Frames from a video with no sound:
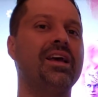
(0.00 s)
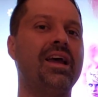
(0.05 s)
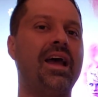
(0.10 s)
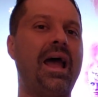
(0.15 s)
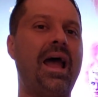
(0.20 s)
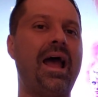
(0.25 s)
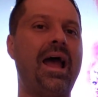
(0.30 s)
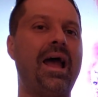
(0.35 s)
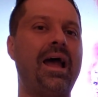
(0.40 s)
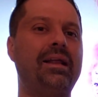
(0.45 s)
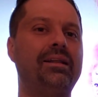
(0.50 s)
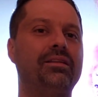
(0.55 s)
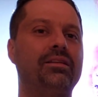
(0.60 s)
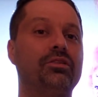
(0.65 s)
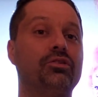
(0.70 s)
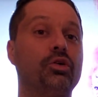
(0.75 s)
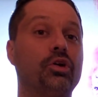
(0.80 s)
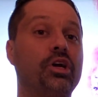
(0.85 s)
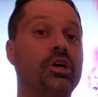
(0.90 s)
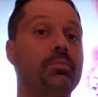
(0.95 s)
and
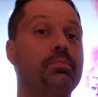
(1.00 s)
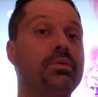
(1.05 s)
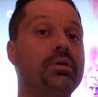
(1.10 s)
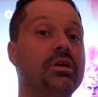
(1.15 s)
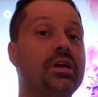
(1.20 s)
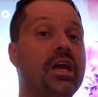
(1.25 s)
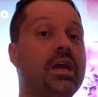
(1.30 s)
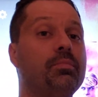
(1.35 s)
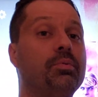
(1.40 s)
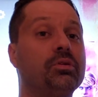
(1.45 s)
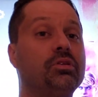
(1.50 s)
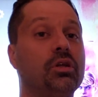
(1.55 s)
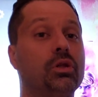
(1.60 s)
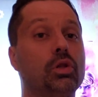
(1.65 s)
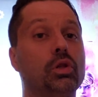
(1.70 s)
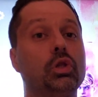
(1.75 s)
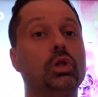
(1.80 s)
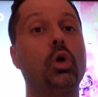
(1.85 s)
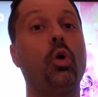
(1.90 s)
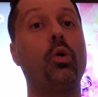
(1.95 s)
they're going to be able to
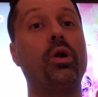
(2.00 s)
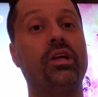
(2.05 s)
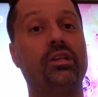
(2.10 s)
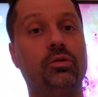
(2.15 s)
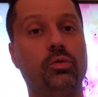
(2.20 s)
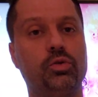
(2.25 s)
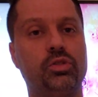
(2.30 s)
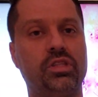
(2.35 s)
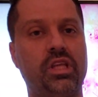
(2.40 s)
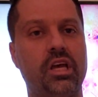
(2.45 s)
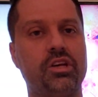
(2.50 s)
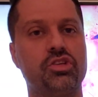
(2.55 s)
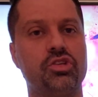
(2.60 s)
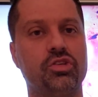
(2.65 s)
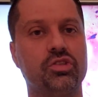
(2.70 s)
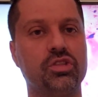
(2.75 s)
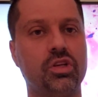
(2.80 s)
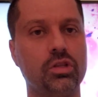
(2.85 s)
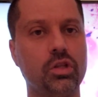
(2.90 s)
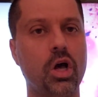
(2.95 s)
load in those
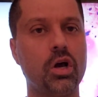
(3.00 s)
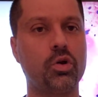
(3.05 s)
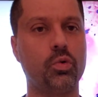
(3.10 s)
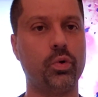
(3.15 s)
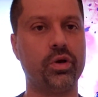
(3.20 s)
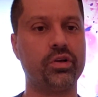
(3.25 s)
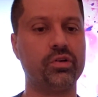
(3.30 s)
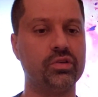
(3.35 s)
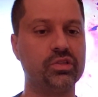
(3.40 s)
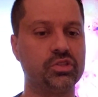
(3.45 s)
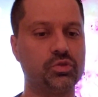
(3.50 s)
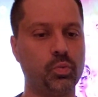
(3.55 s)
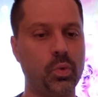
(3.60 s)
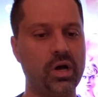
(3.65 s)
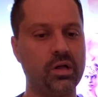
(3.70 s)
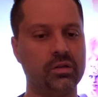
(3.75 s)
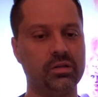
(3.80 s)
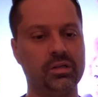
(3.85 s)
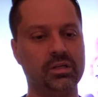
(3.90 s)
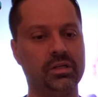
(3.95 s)
textures a lot quicker as
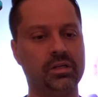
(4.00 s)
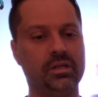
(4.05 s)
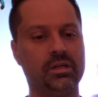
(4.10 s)
well.